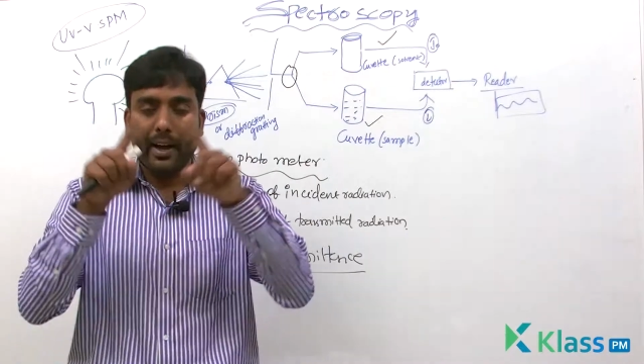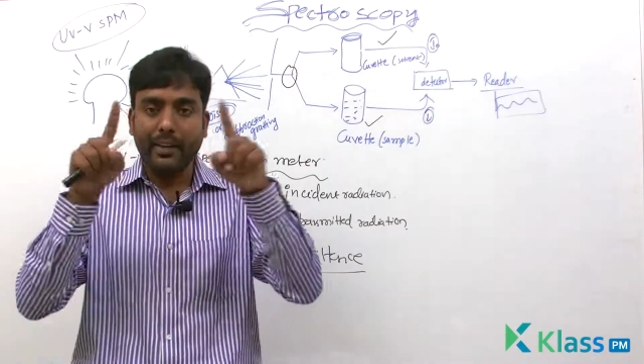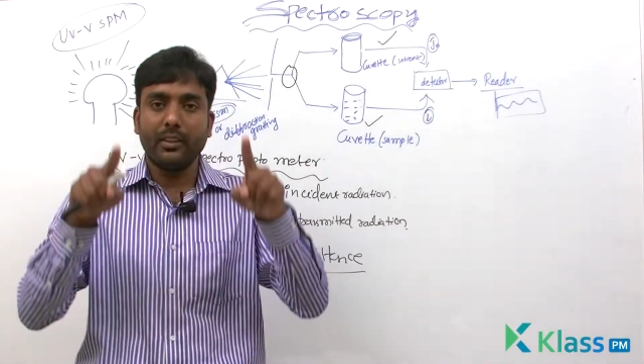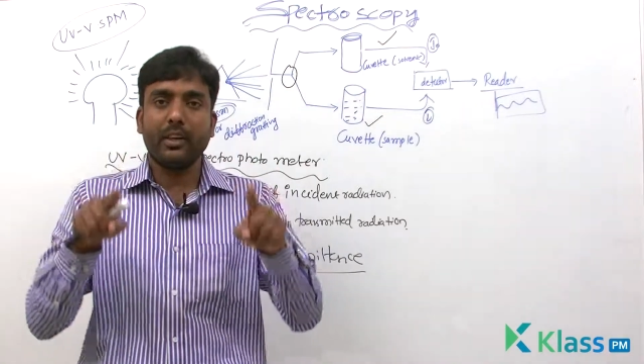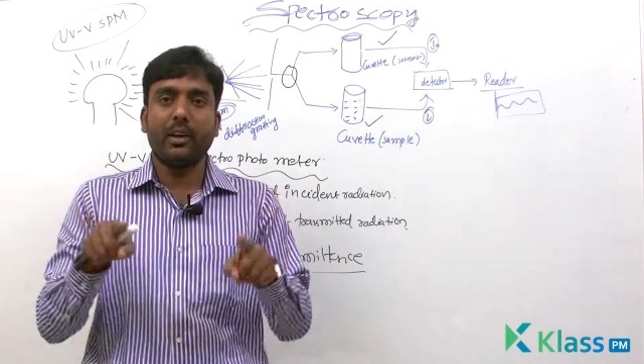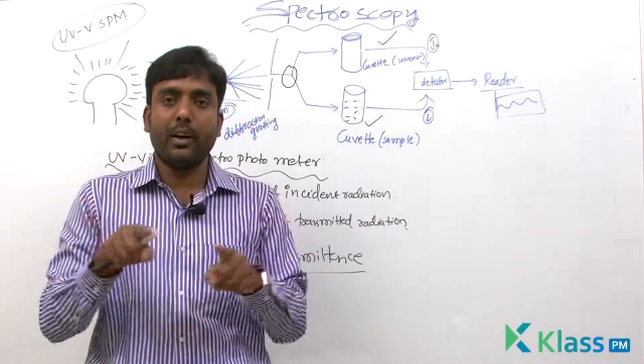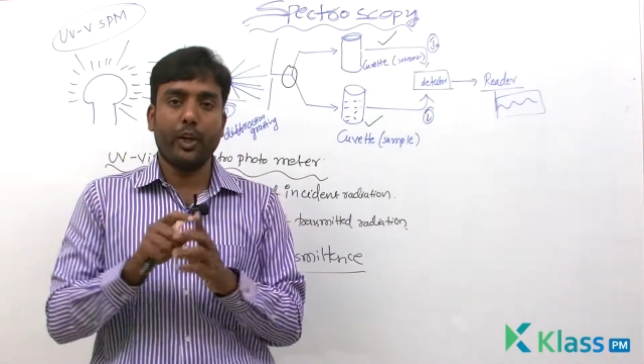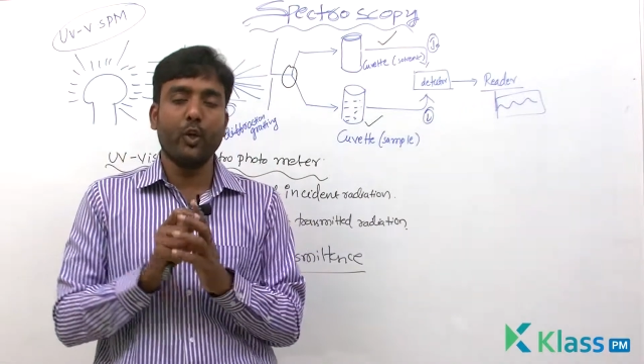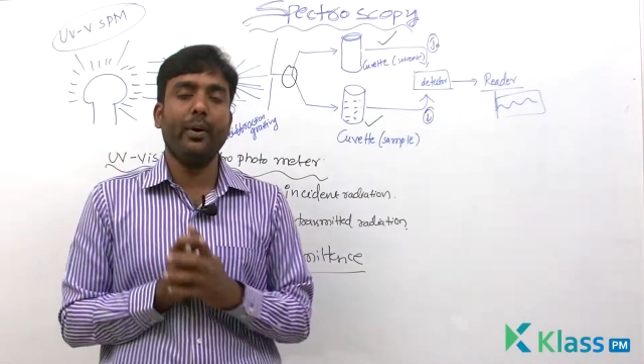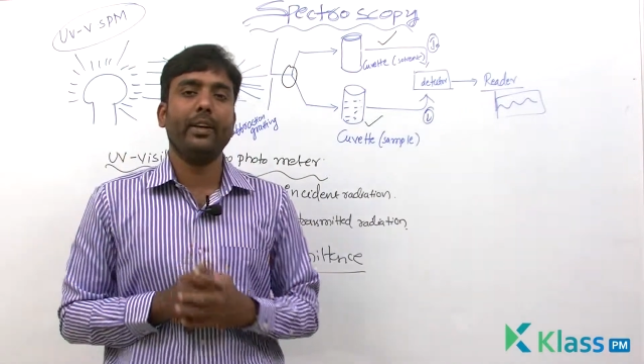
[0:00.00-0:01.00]
in the
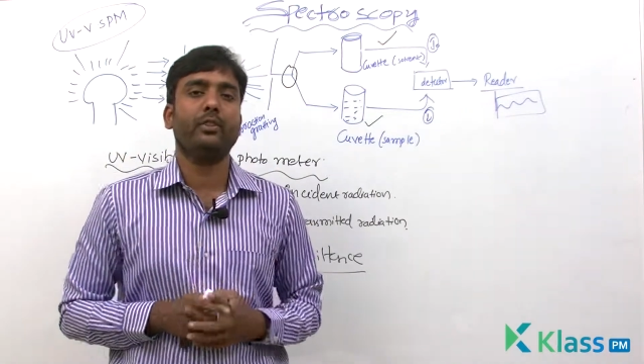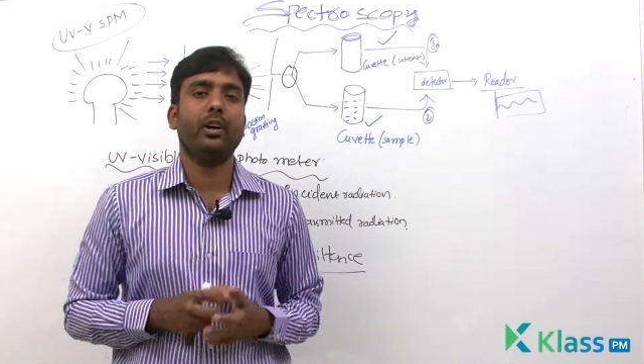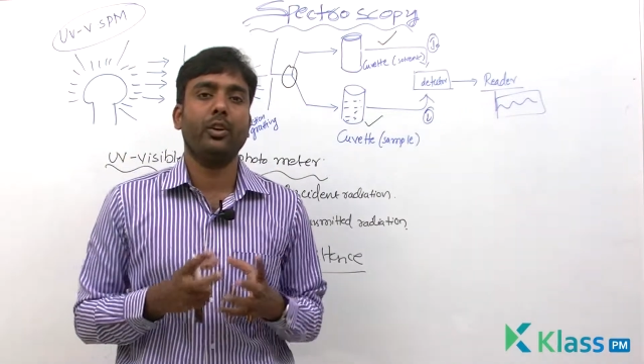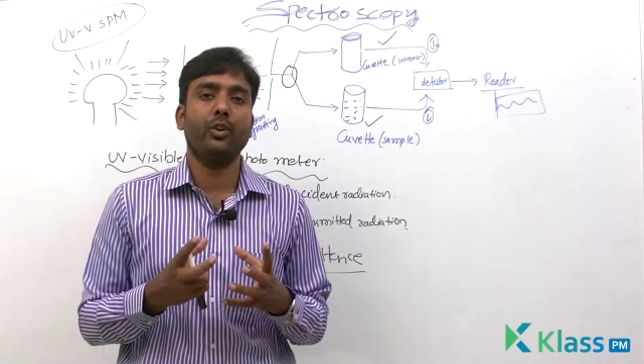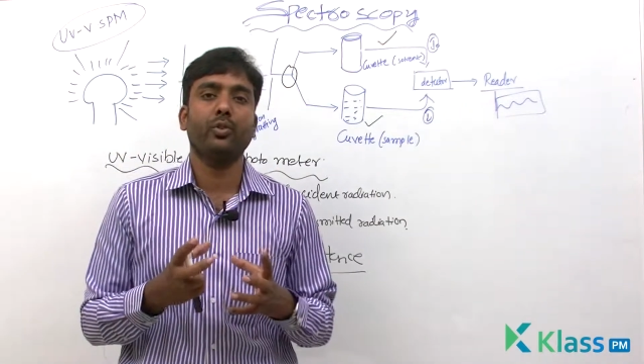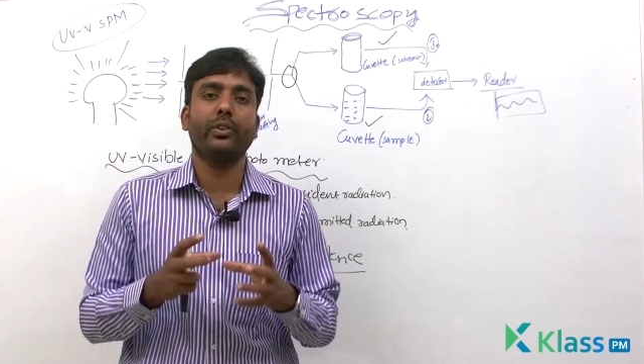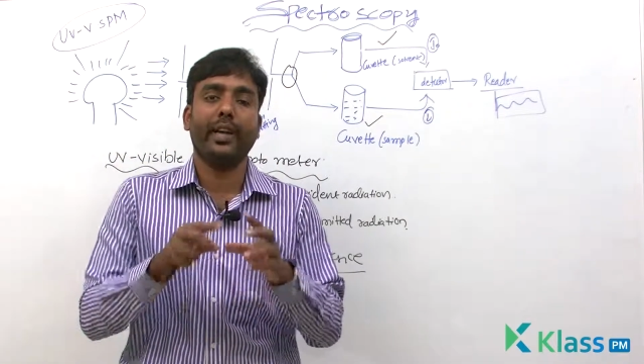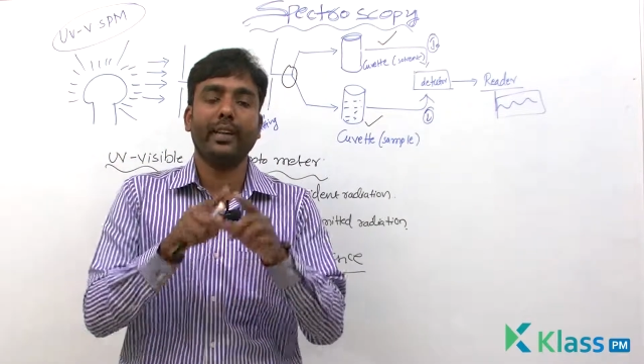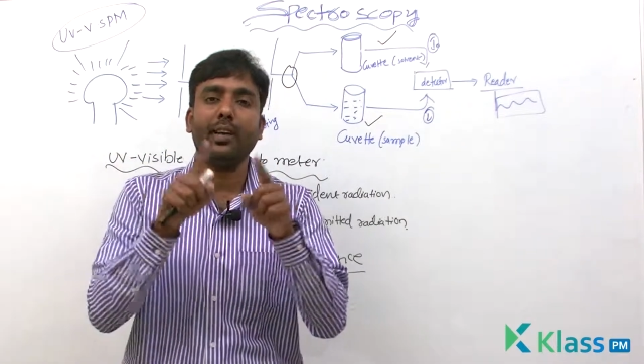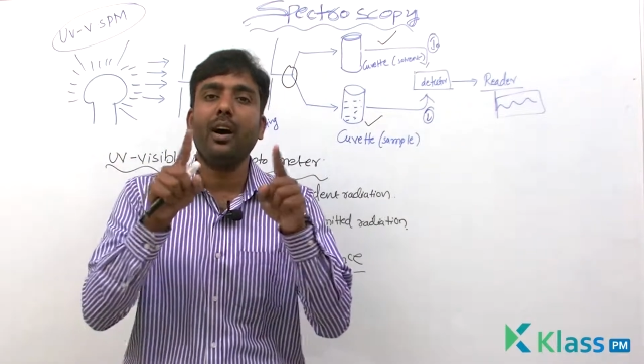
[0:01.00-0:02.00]
cuvettes are
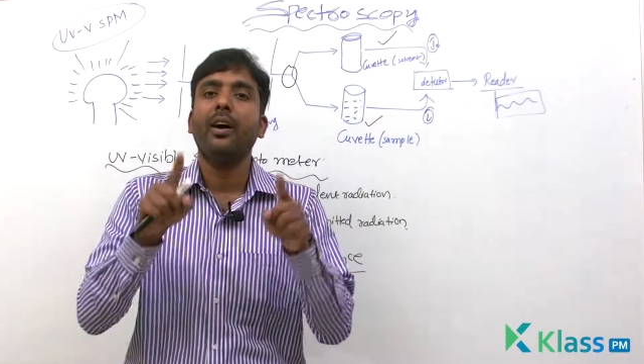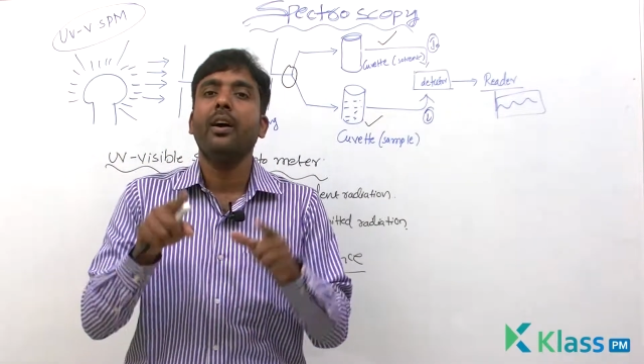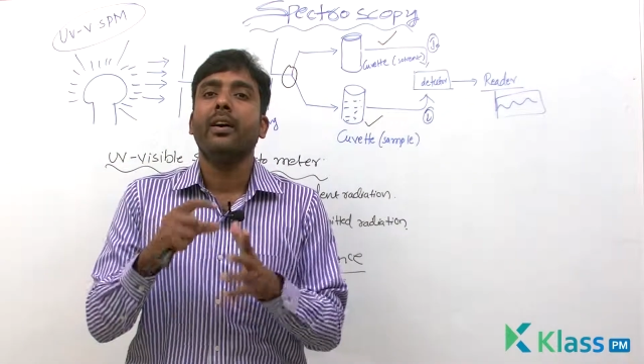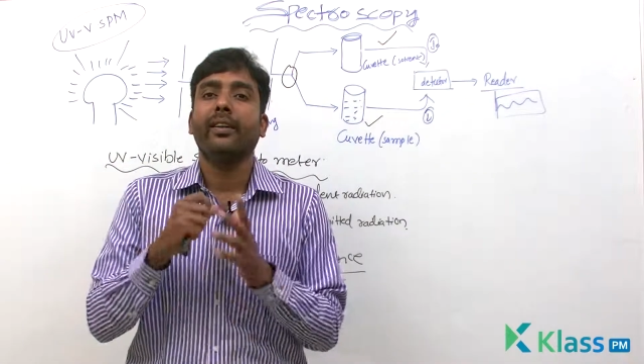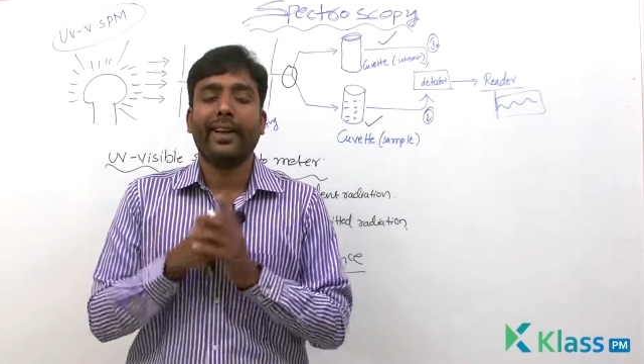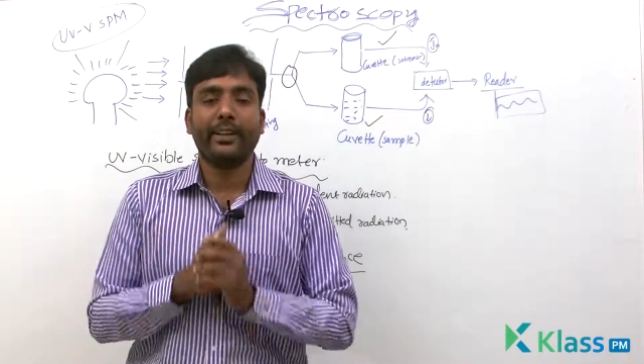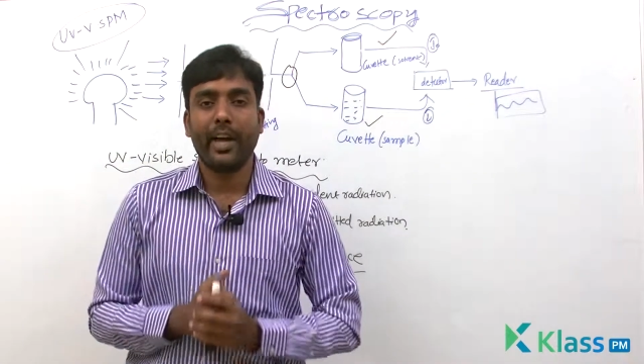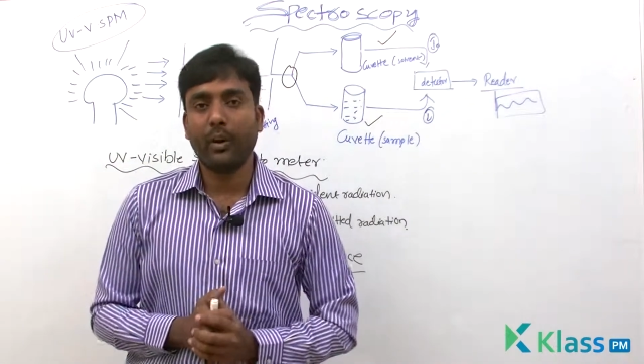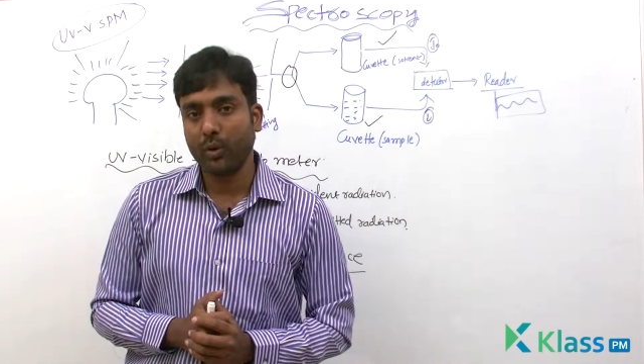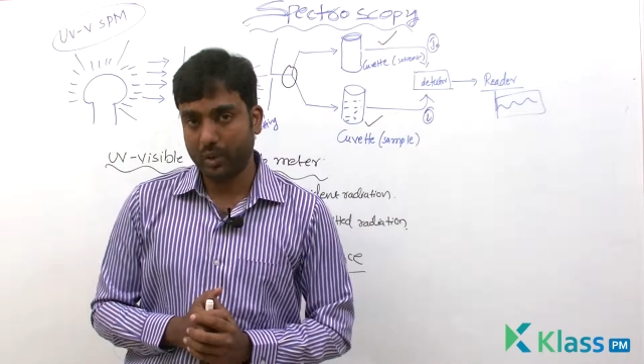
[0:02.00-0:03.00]
using in the
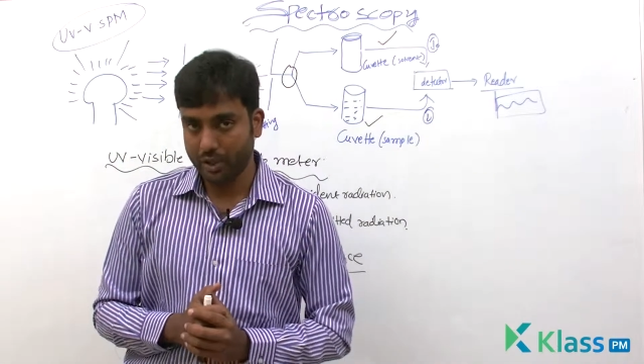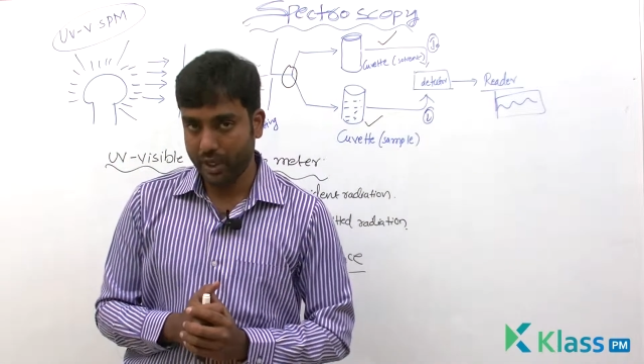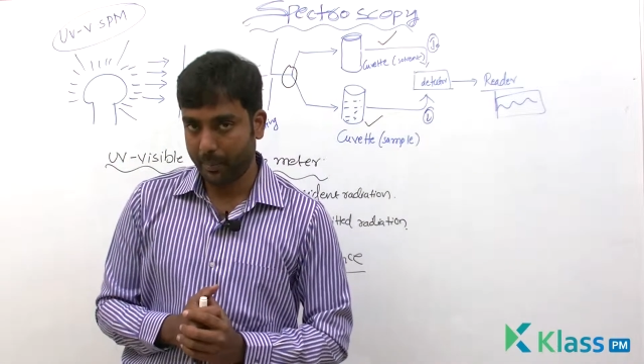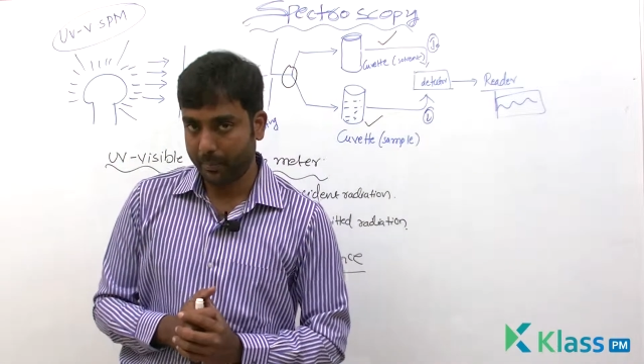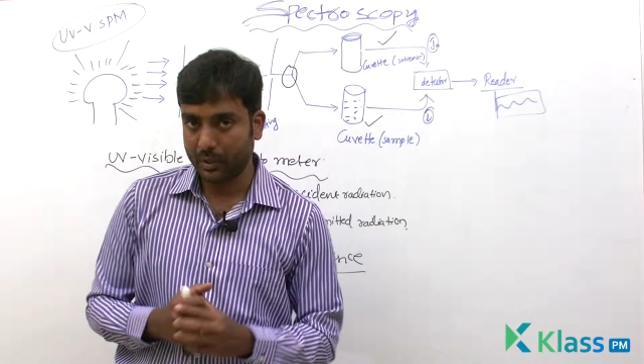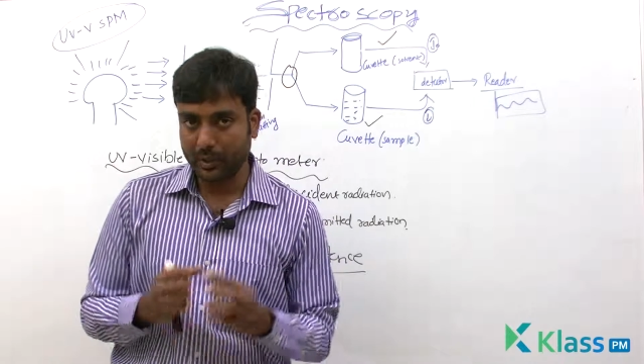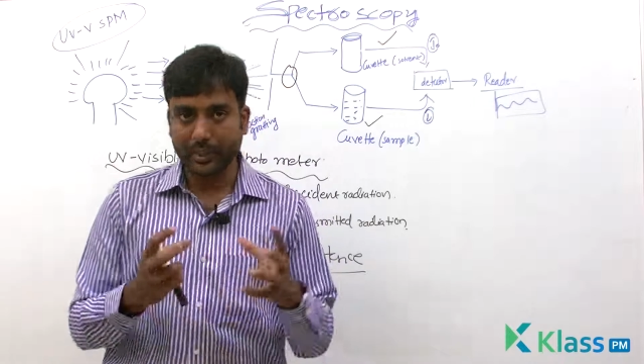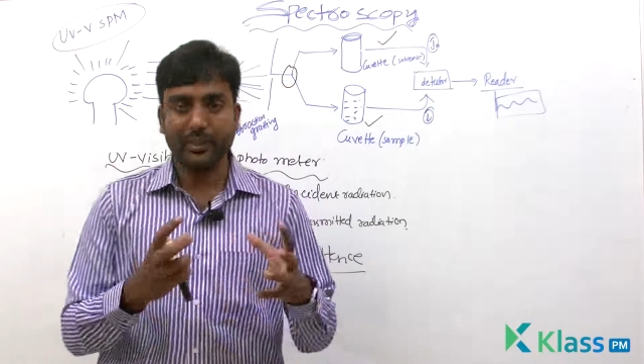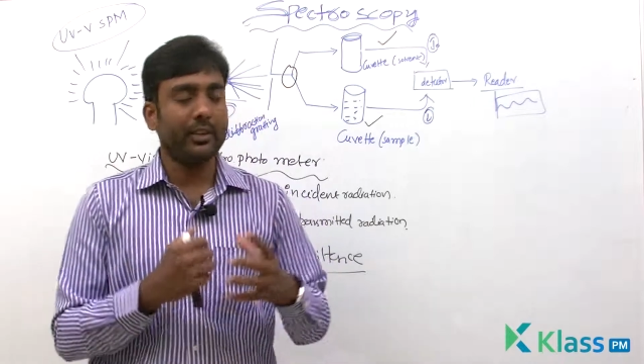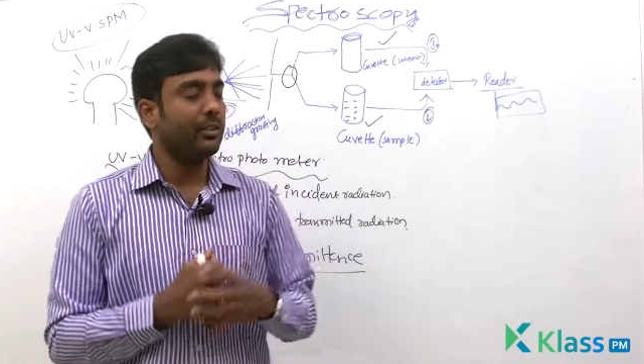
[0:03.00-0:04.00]
rectangular shape.
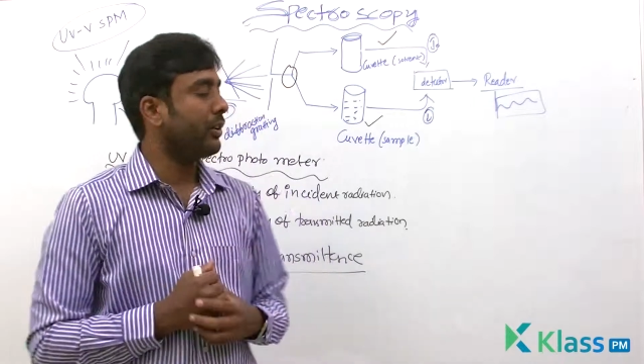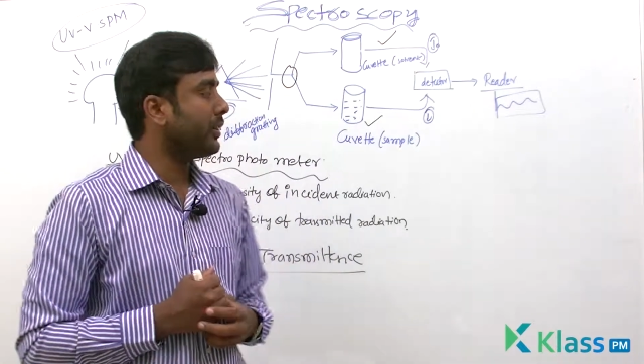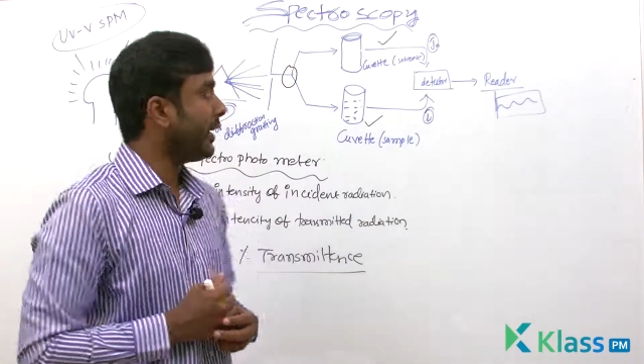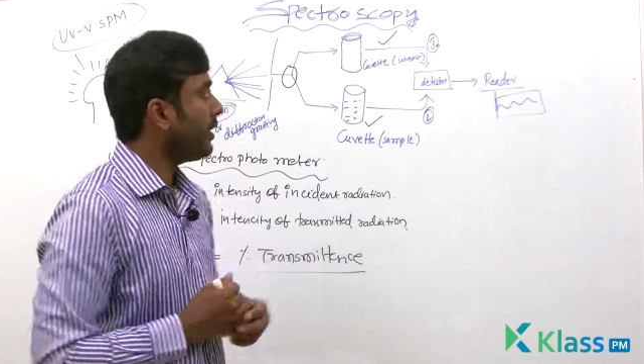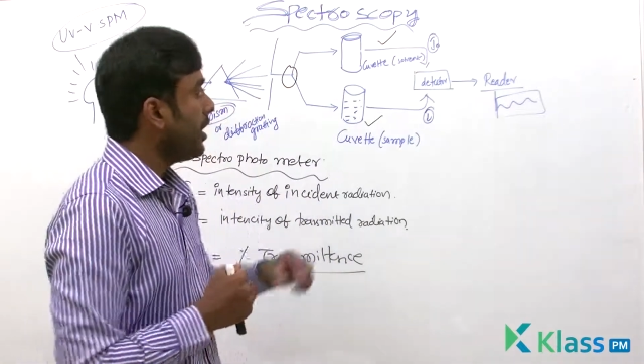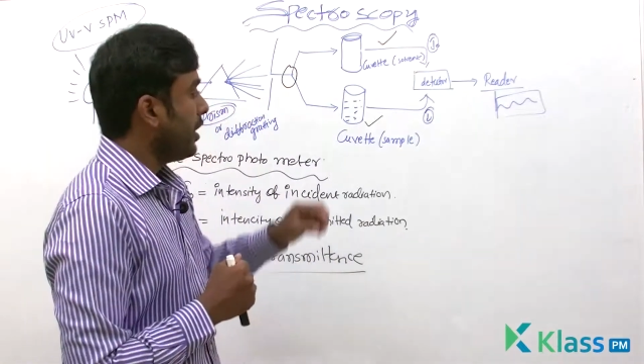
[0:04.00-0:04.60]
Okay, that is the thing.